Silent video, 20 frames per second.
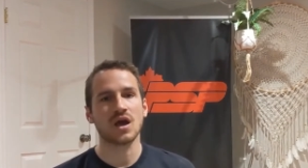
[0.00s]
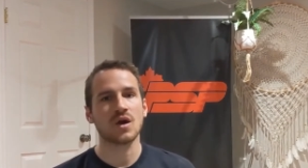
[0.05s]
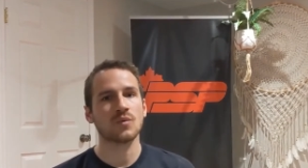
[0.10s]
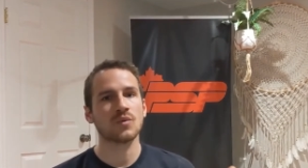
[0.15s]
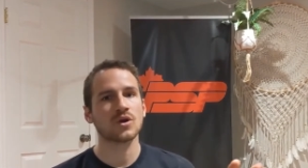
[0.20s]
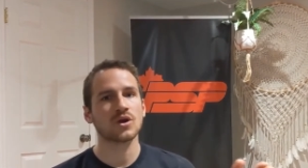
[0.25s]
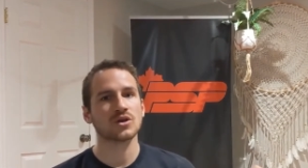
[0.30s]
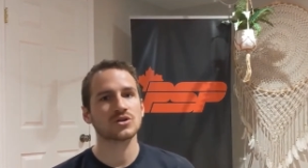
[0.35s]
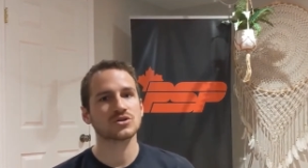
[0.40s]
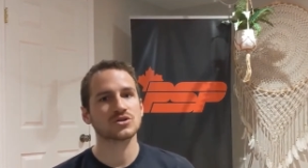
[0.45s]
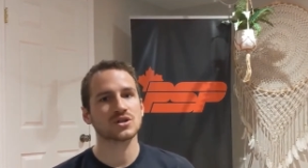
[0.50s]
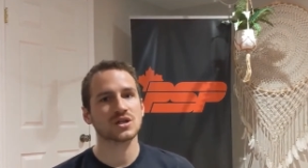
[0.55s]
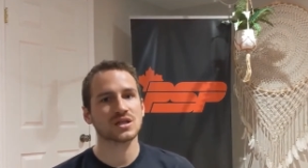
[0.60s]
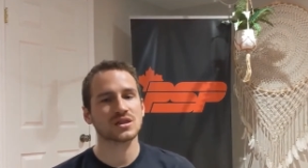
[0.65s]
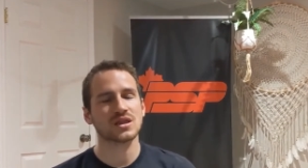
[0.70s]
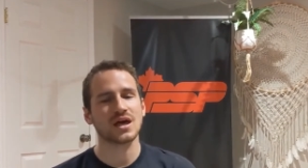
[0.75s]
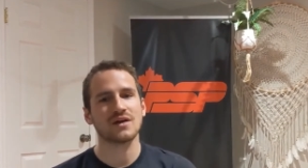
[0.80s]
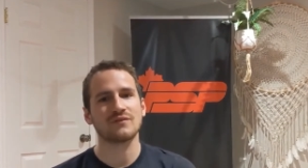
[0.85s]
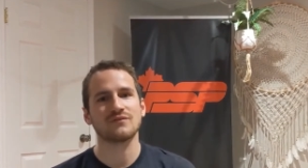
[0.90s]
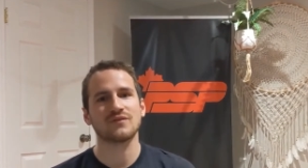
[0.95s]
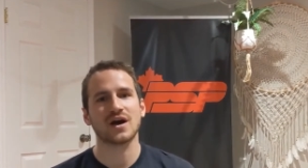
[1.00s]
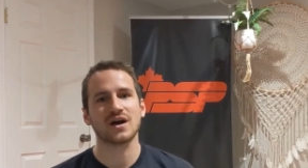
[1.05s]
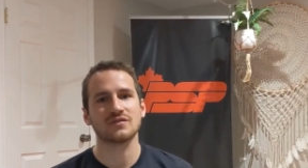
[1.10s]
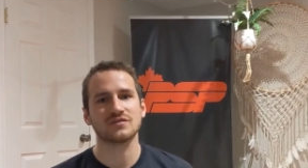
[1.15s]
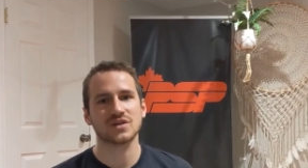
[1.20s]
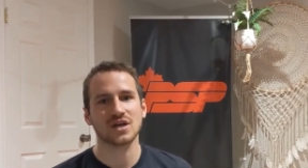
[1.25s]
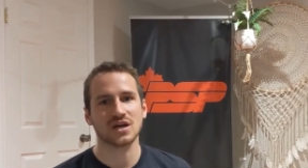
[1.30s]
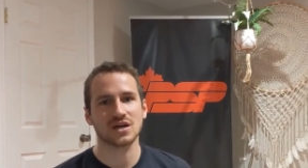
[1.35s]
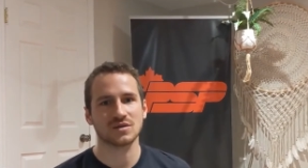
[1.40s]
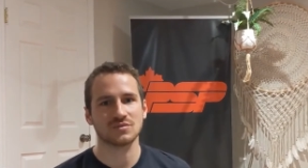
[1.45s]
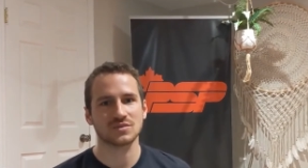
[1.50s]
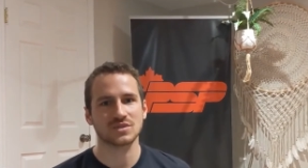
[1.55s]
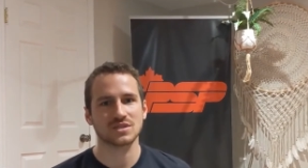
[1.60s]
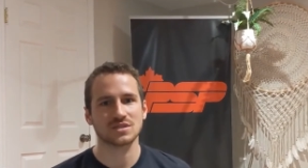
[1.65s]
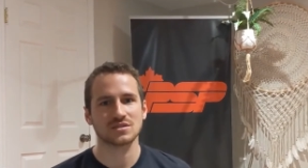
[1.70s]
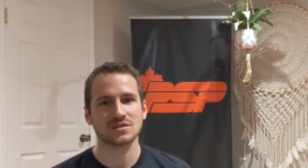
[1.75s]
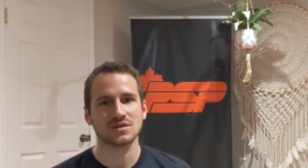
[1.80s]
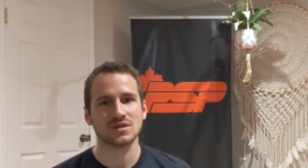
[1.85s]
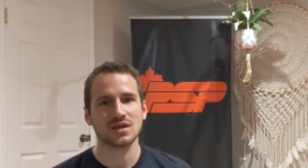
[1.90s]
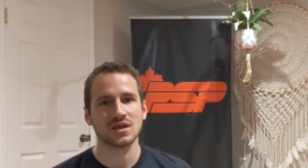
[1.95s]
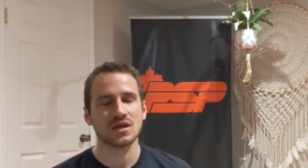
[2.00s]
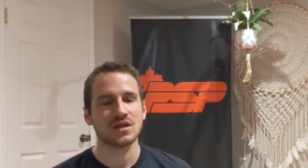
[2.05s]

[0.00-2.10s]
and we alternate that five times.